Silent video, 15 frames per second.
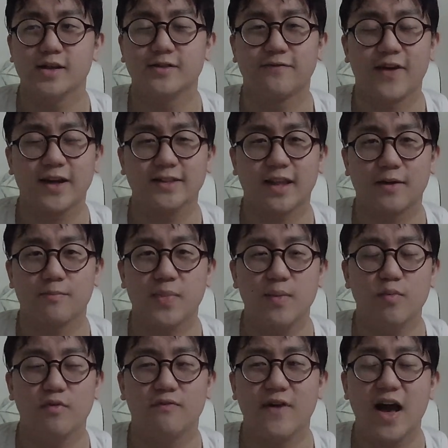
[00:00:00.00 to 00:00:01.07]
The fact that
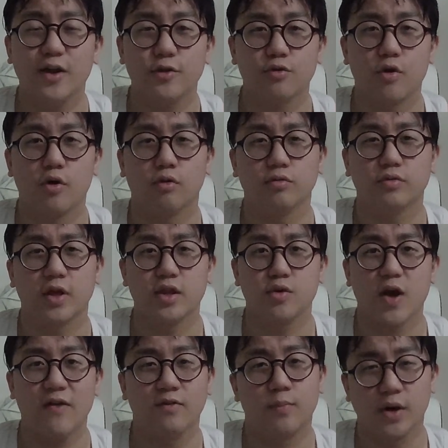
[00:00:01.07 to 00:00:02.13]
people value gold and you
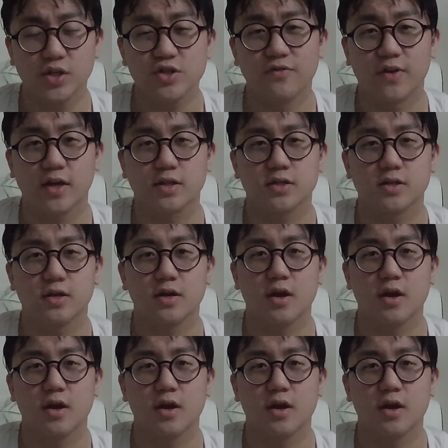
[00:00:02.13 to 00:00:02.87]
have a bunch of it